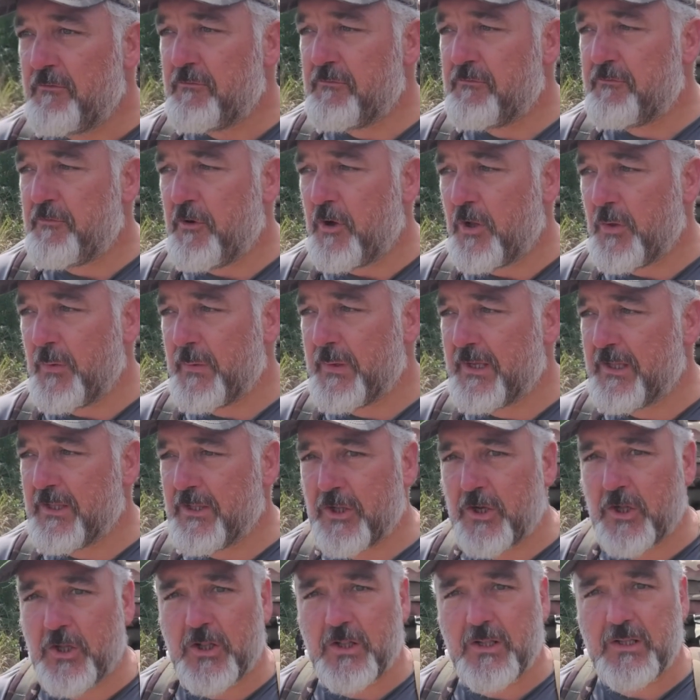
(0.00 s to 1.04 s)
following a
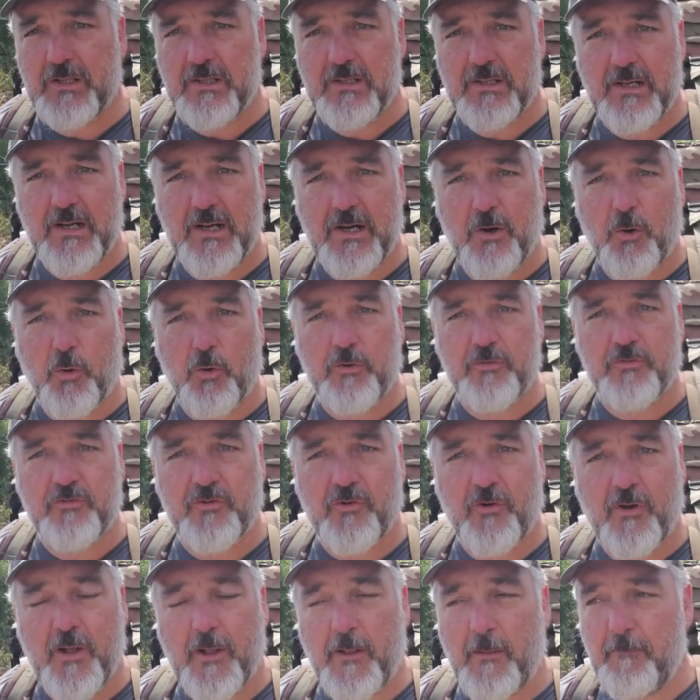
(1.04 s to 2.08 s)
little horse
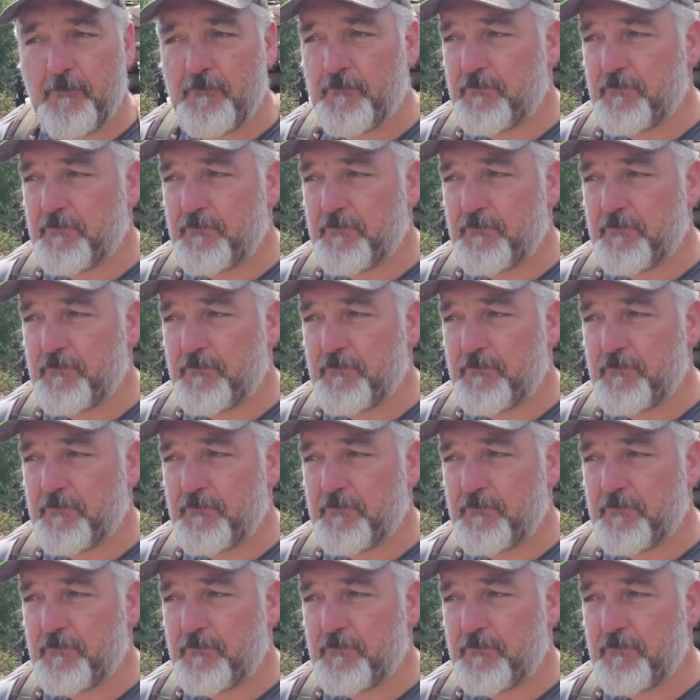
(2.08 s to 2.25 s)
trail